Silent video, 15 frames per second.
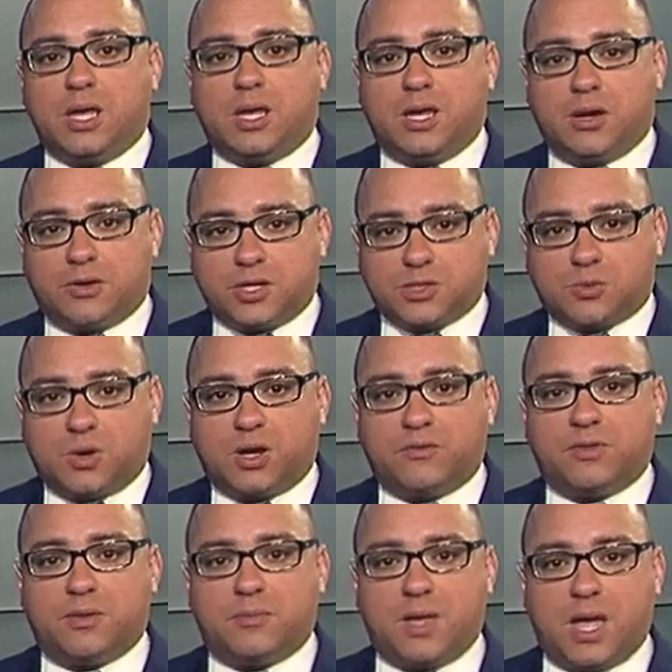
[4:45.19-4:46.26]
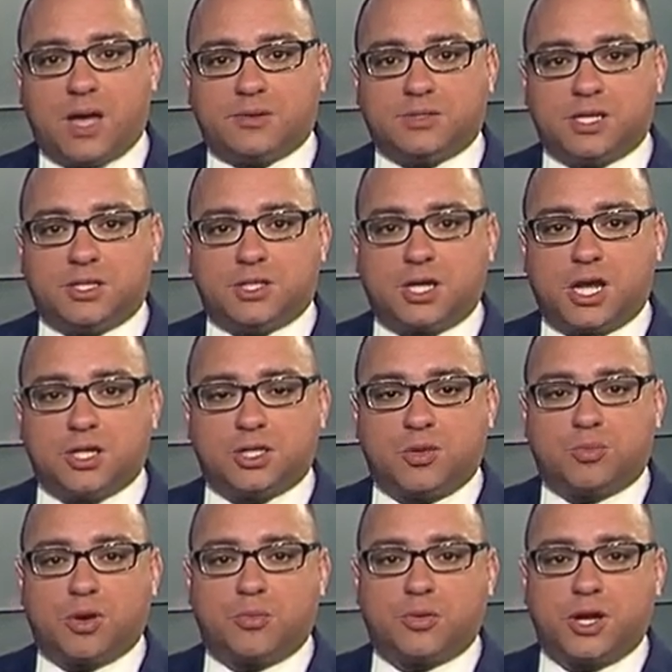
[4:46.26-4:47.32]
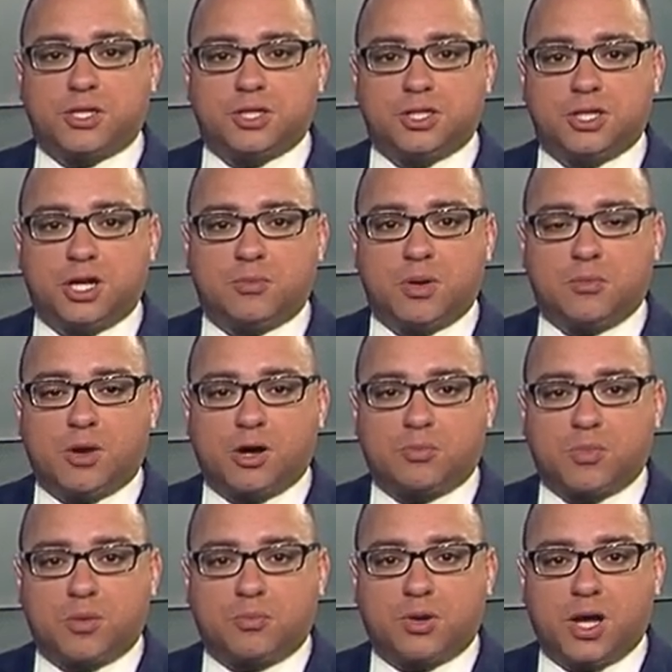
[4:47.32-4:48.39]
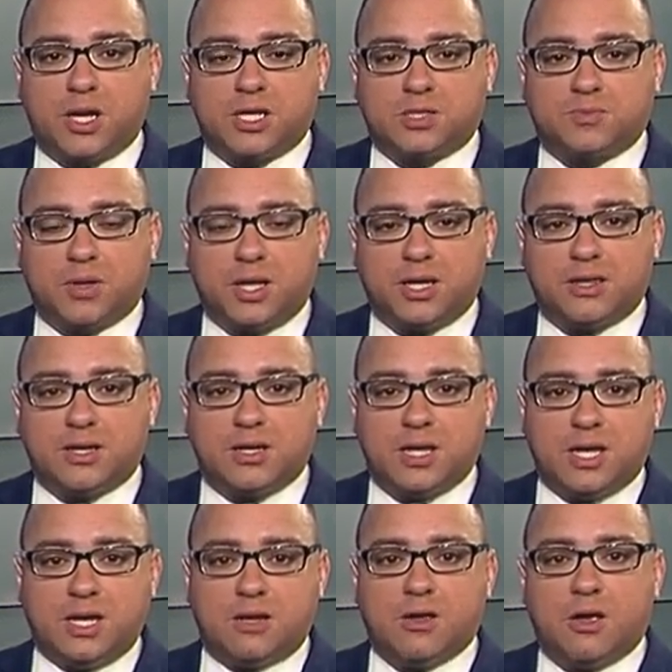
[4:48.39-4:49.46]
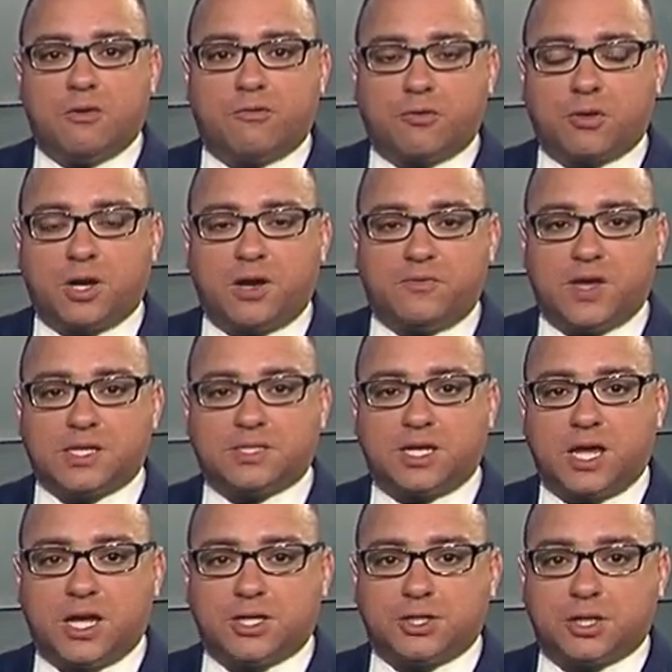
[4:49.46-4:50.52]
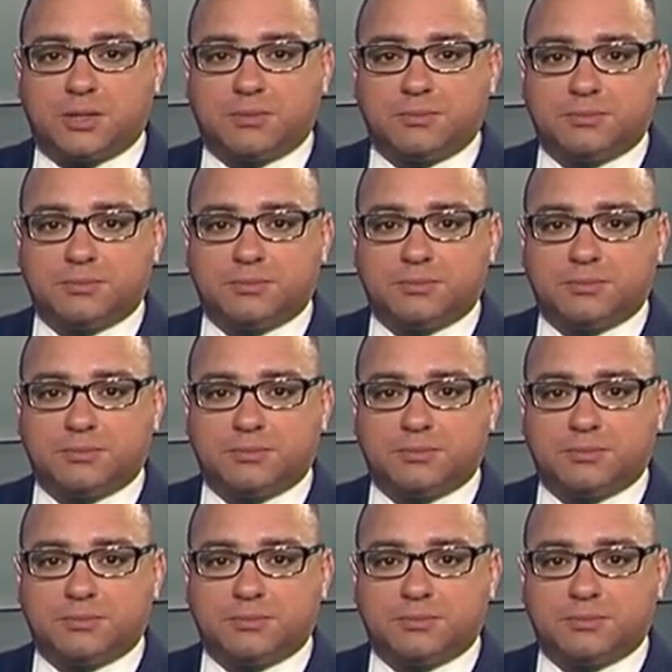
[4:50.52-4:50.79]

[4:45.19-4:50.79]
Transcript: Here is one of them, House Education Appropriations Chairman Mark McBride explaining the need for an investigation.